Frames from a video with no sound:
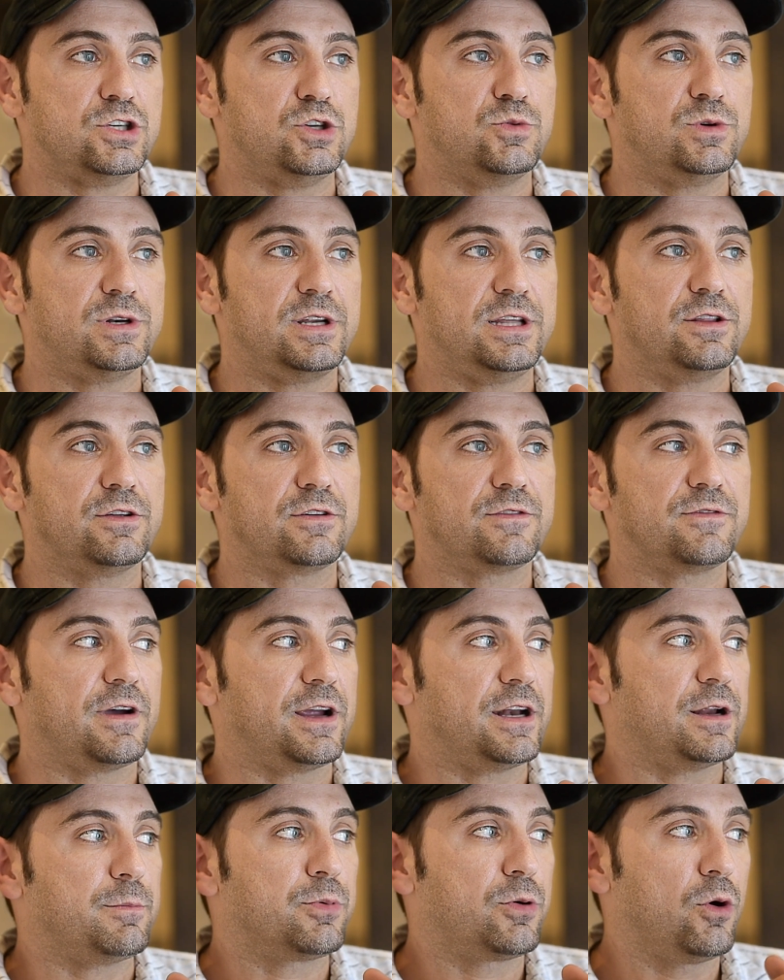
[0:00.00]
you would either
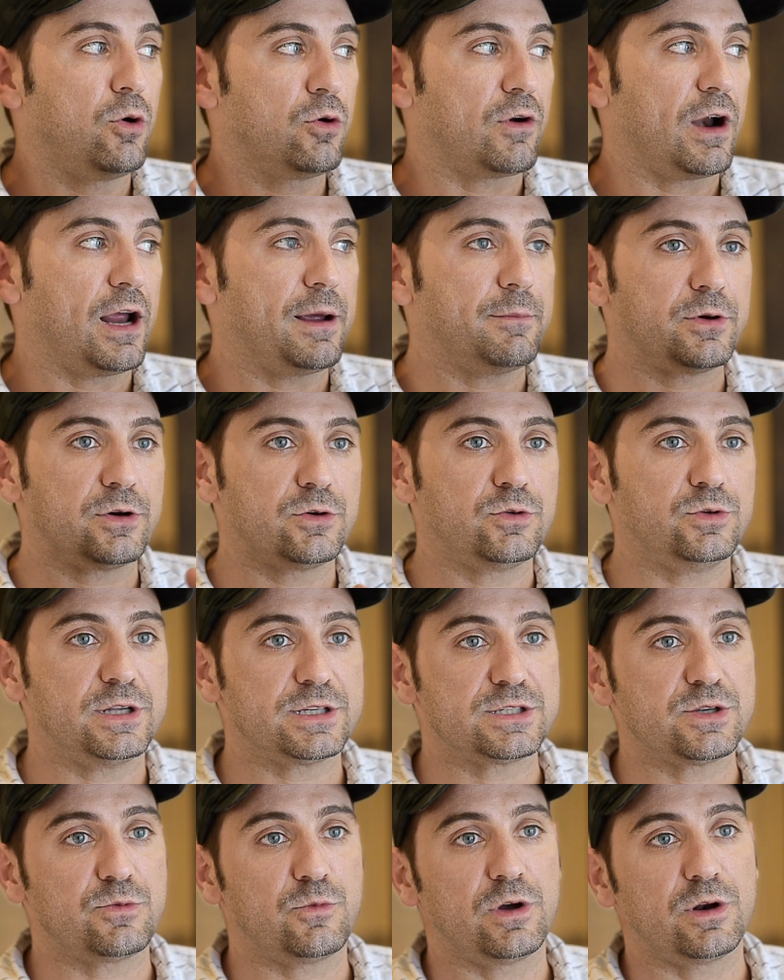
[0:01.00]
find a programmer who
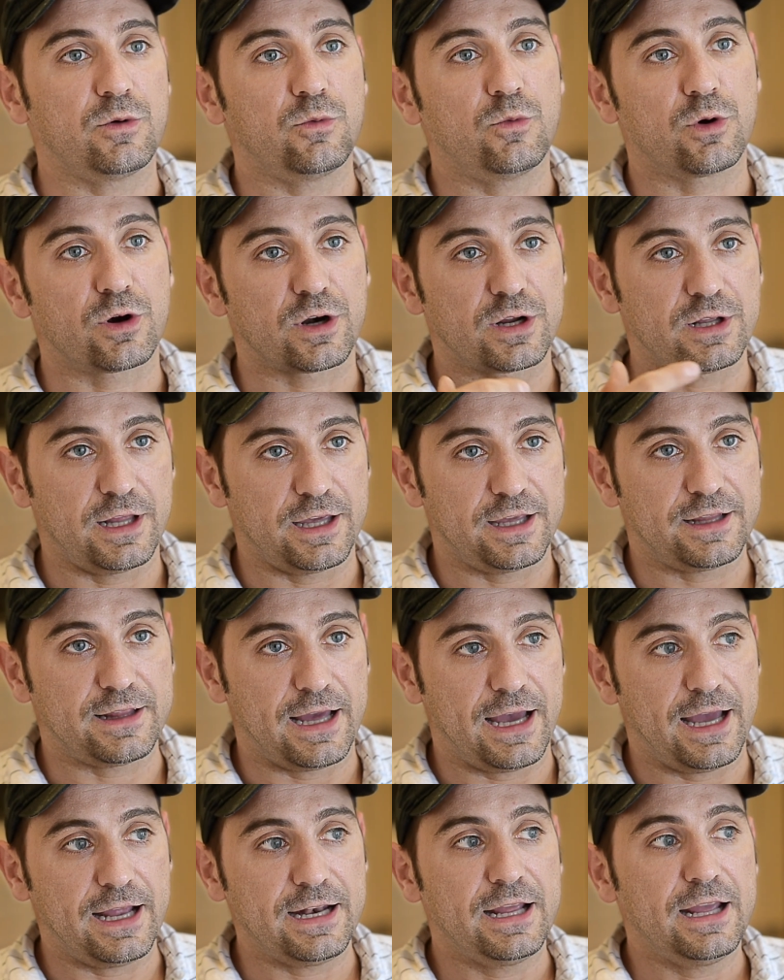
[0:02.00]
doesn't want to work like
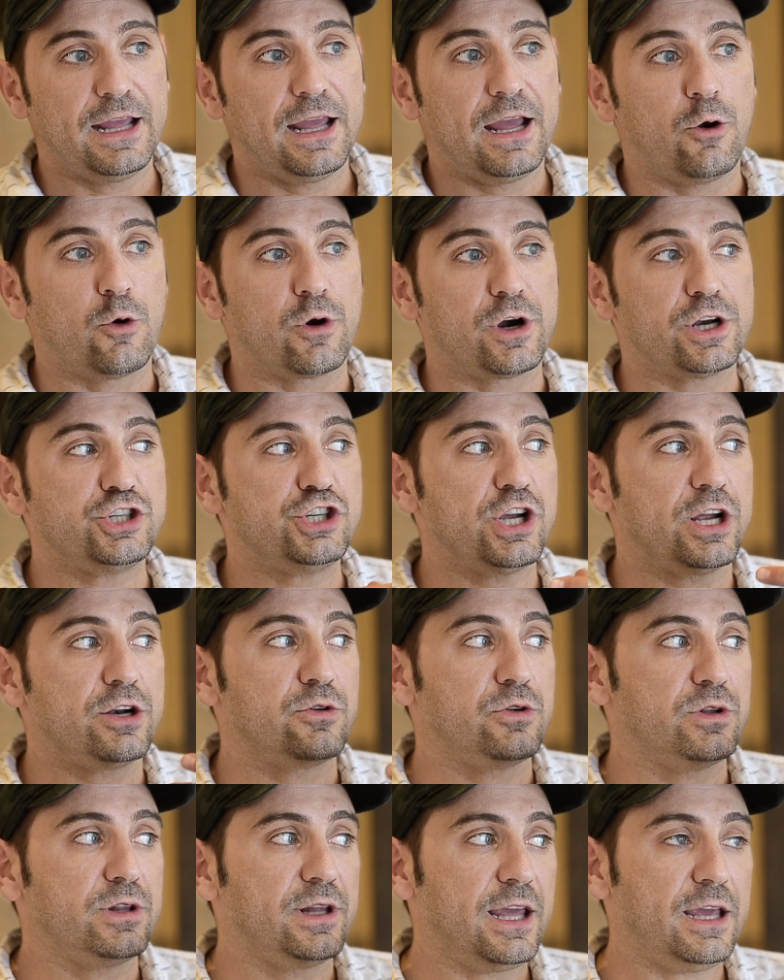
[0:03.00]
that, or a
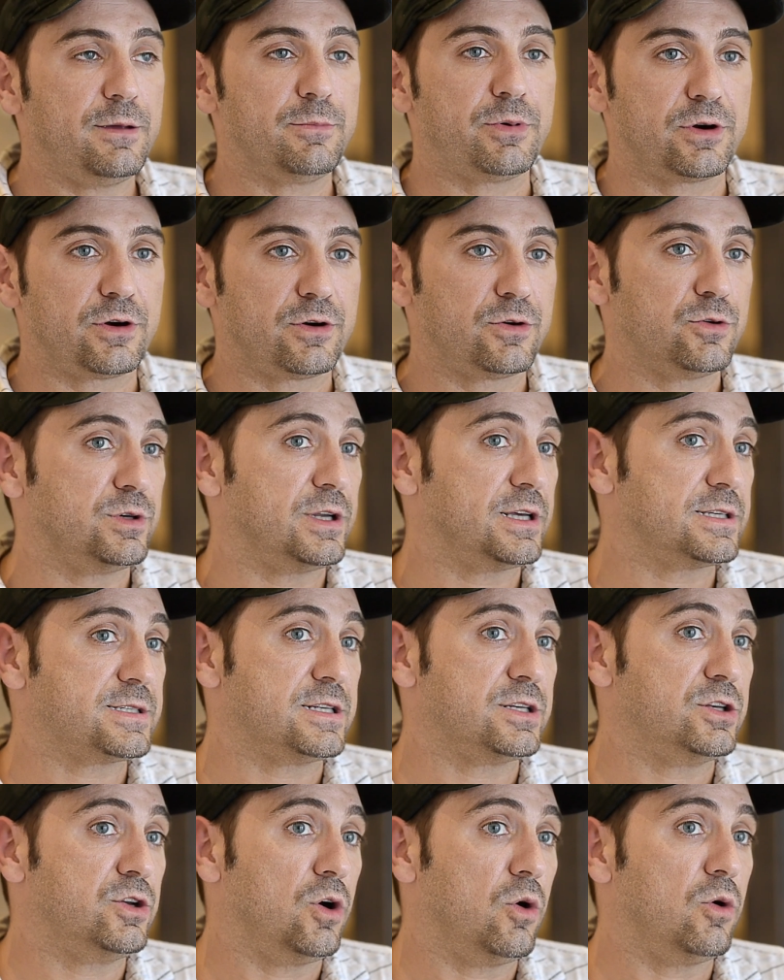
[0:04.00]
general laborer who
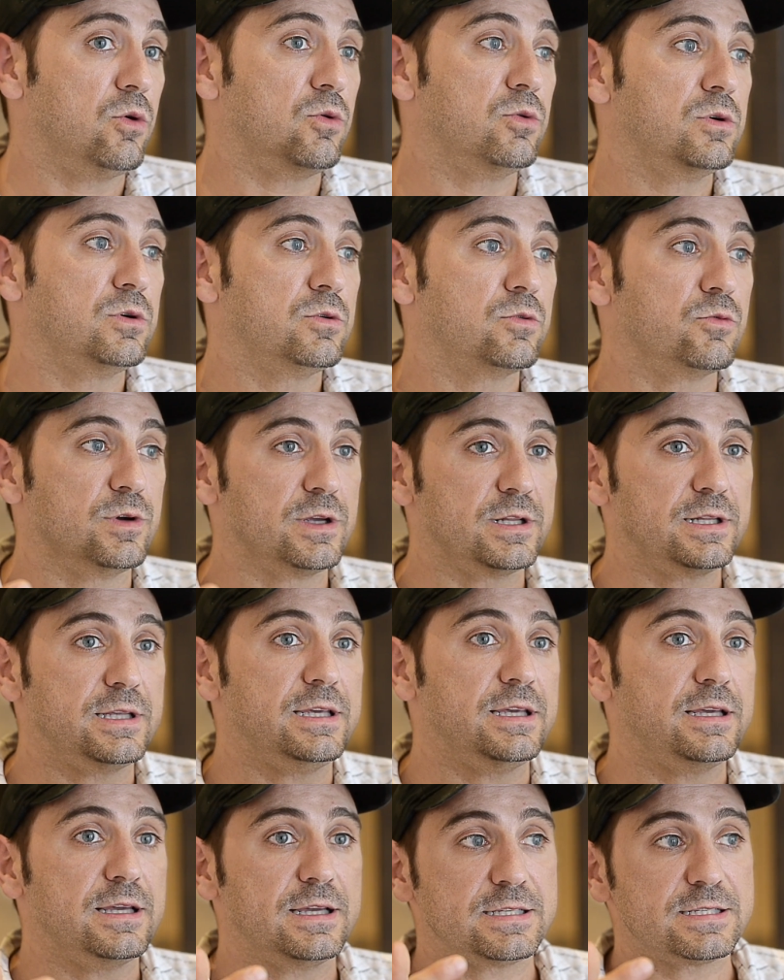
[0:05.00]
doesn't know
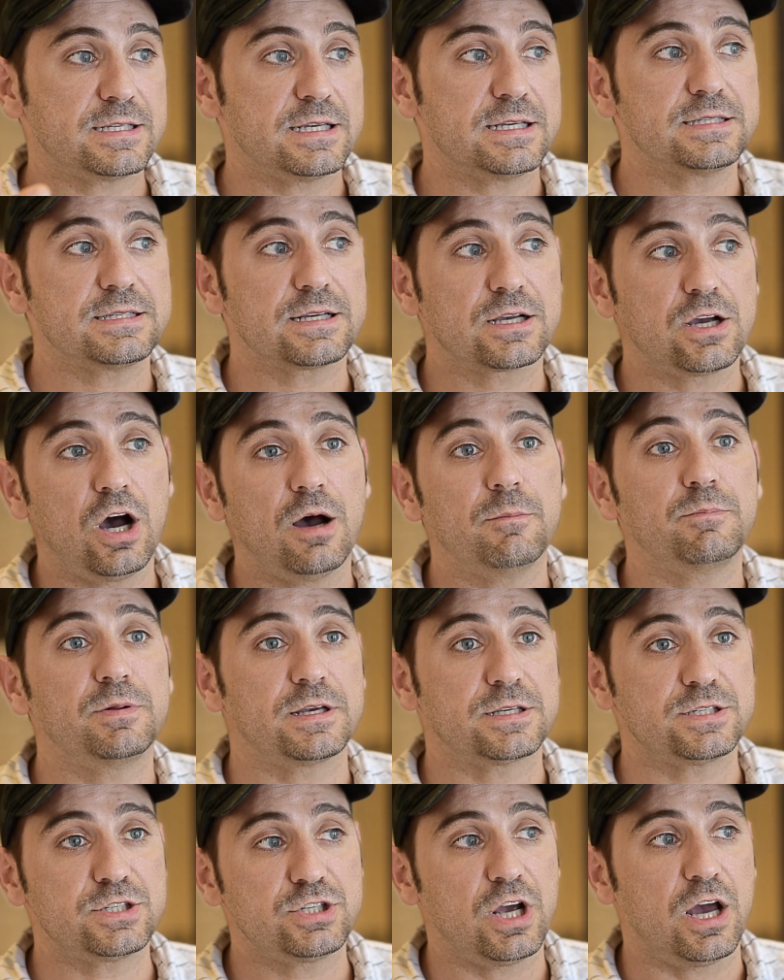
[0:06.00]
really, it's a
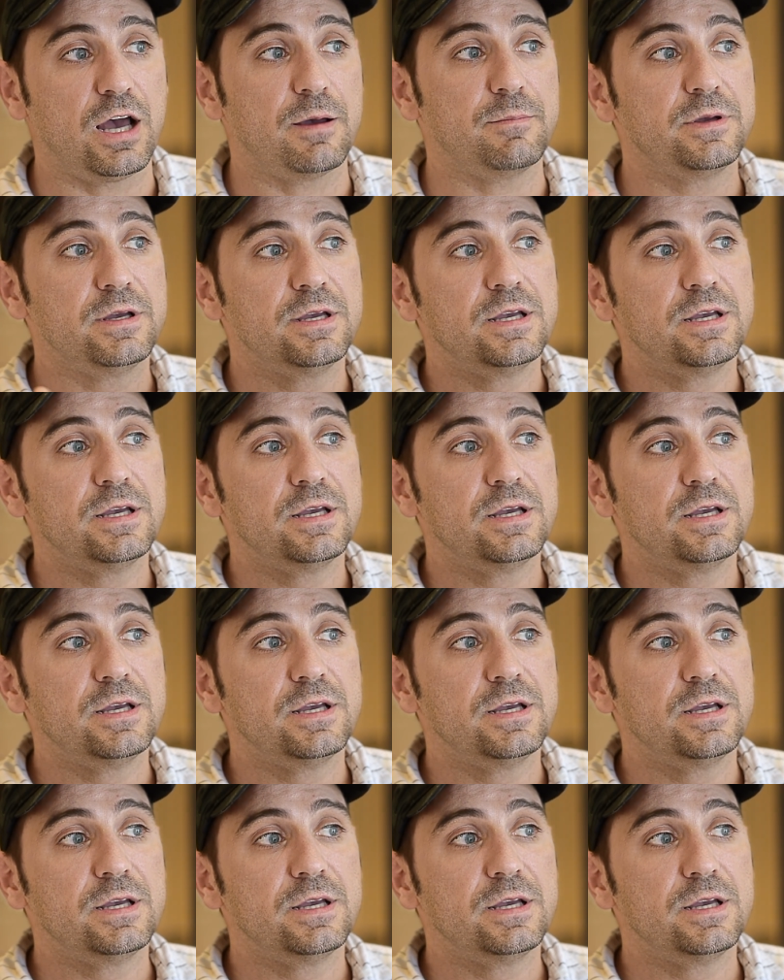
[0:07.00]
complex job.